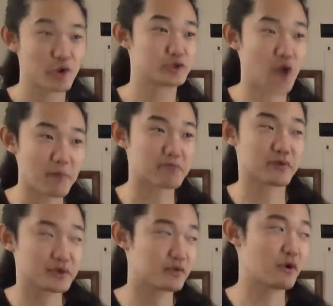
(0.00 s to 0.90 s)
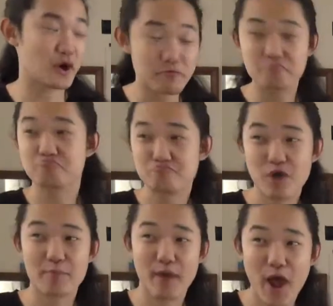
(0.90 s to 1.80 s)
Top 3 in the world,
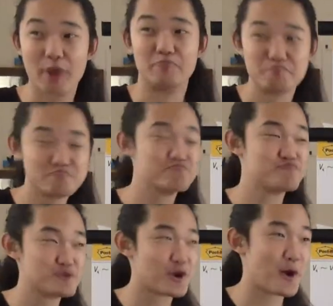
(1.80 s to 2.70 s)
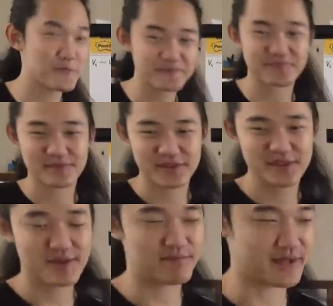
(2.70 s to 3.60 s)
not bad, you know.
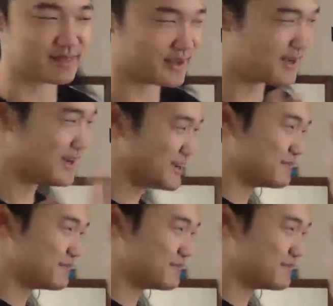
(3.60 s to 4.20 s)
But the